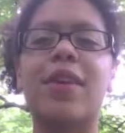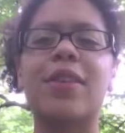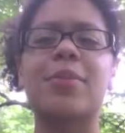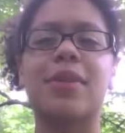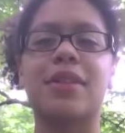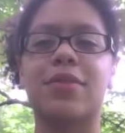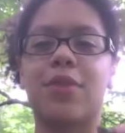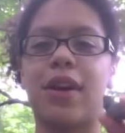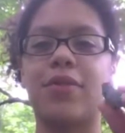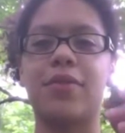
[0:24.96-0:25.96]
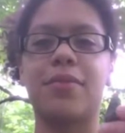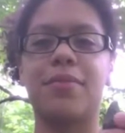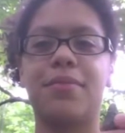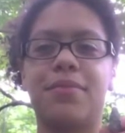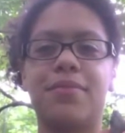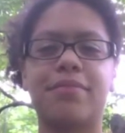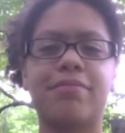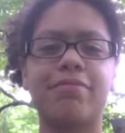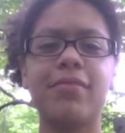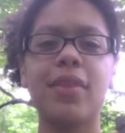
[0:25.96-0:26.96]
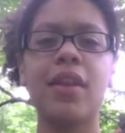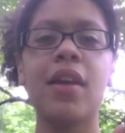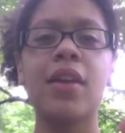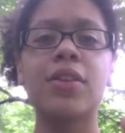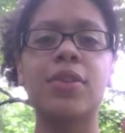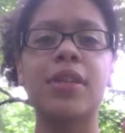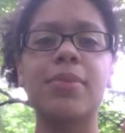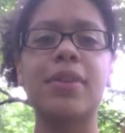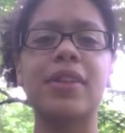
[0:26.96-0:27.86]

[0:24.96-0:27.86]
this piece of gravel. So typically